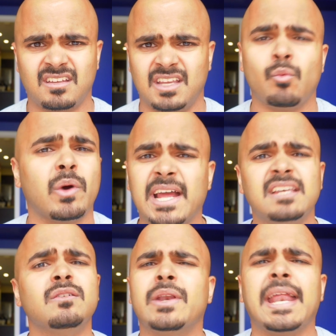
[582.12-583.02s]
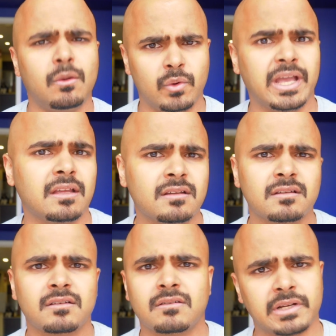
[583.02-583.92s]
and what I do in any way,
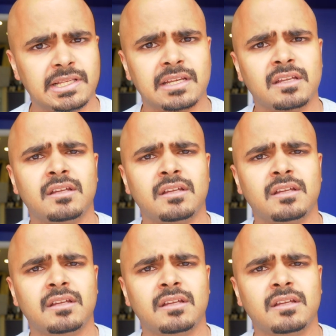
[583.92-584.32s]
really.